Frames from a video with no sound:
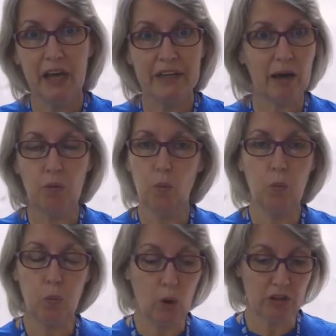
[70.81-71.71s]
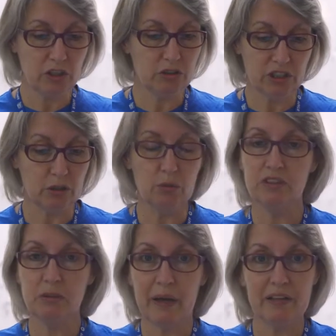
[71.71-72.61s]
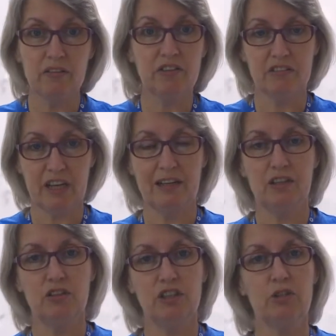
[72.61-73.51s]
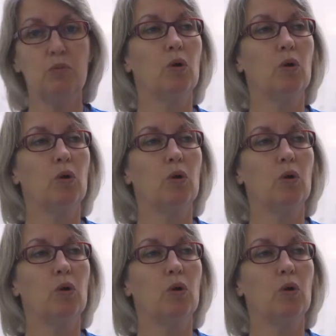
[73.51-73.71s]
Now, what you do depends entirely on you,